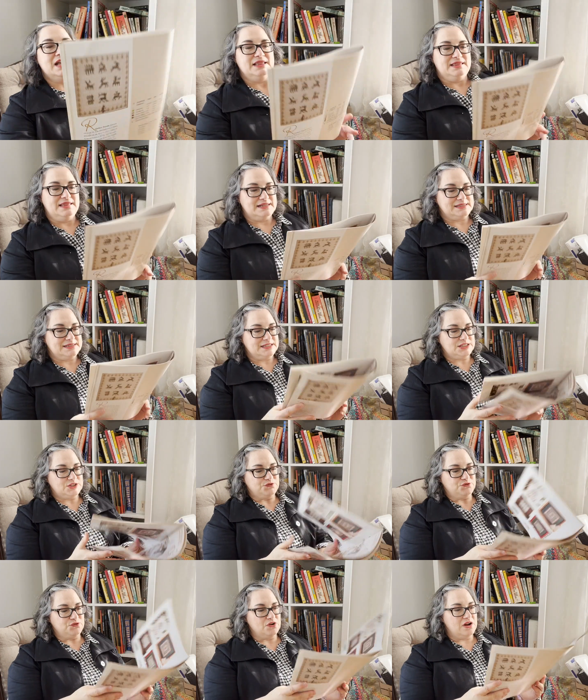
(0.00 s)
This
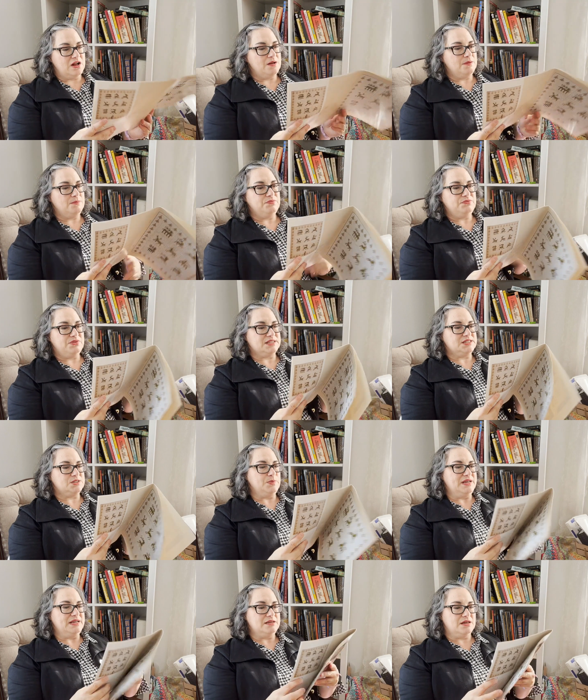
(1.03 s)
is from the
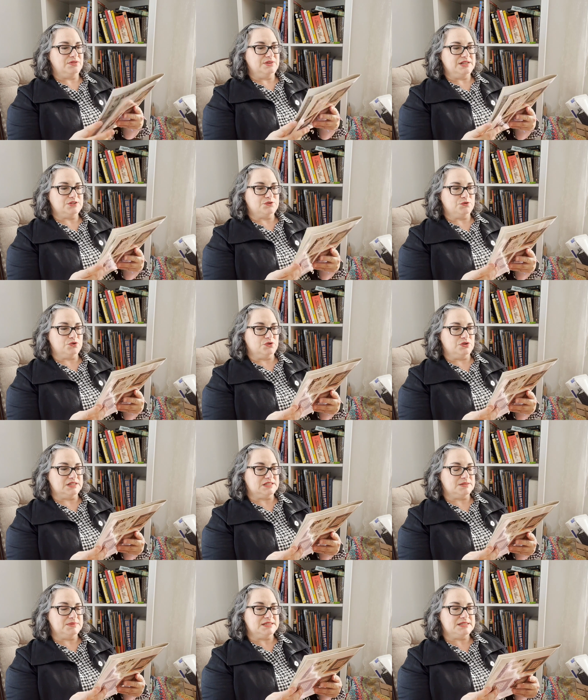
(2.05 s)
Sweet Nothings for
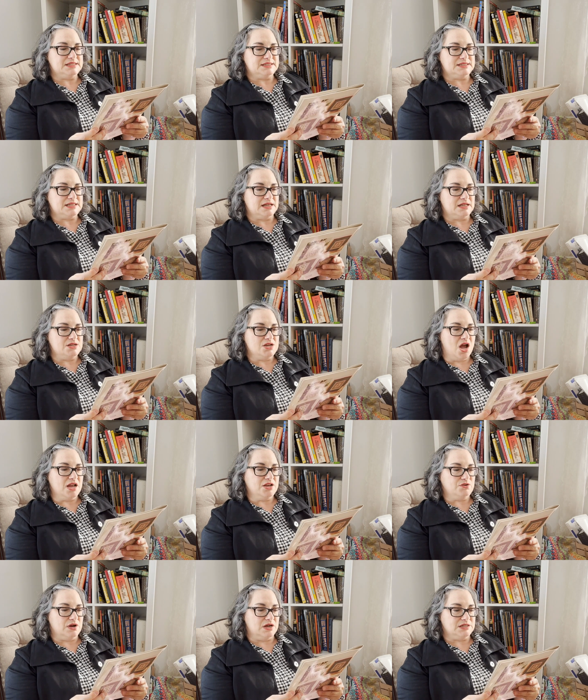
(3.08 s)
Christmas. It's
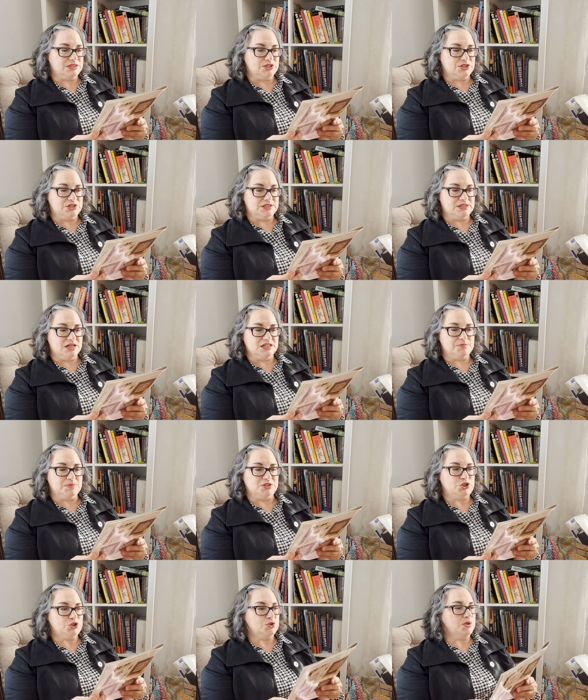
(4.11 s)
9 cross-stitch designs
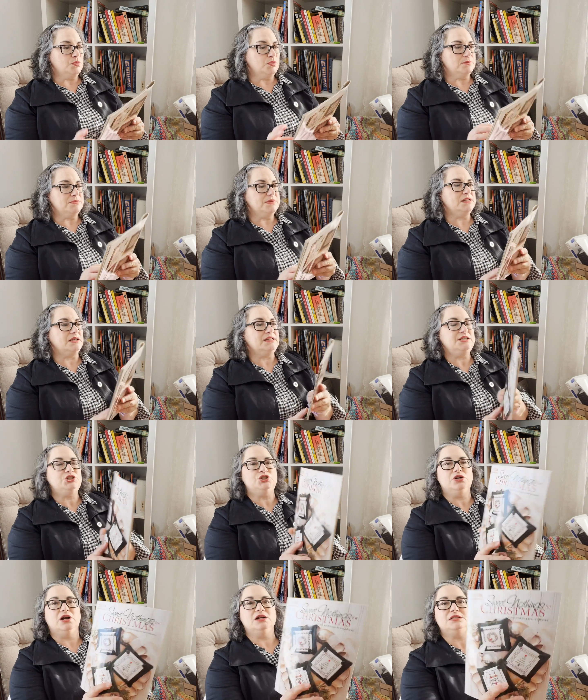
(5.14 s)
by Judy Whitman, a
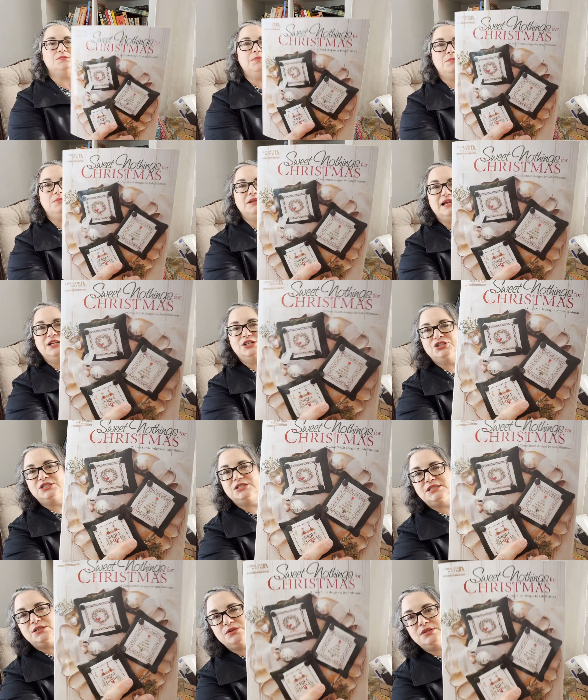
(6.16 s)
Leisure Arts
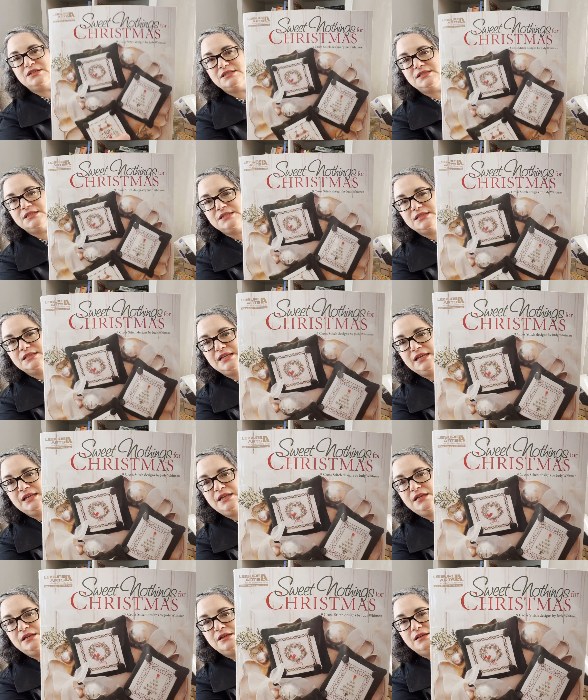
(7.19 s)
publication. So this is the